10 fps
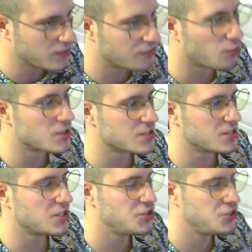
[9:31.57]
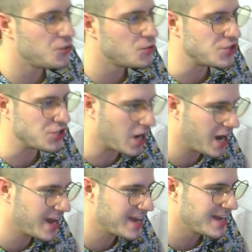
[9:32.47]
for the huge
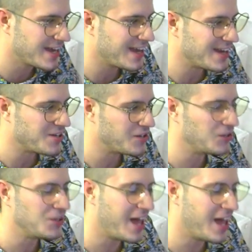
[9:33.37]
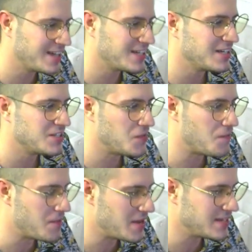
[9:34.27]
guy who like to
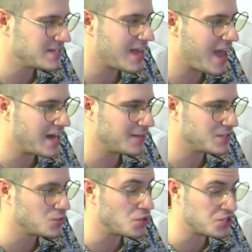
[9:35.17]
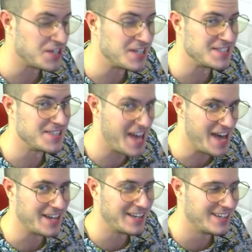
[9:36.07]
beat enemies with his
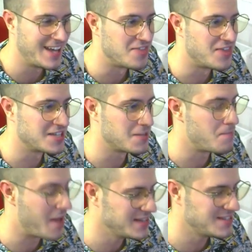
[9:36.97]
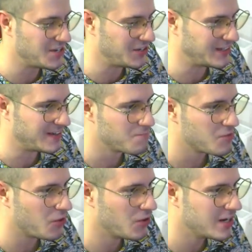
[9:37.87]
leg, and that's a Pantheon,
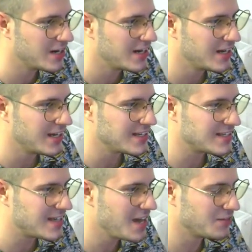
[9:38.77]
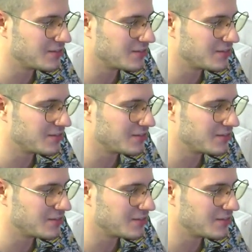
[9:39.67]
or kind of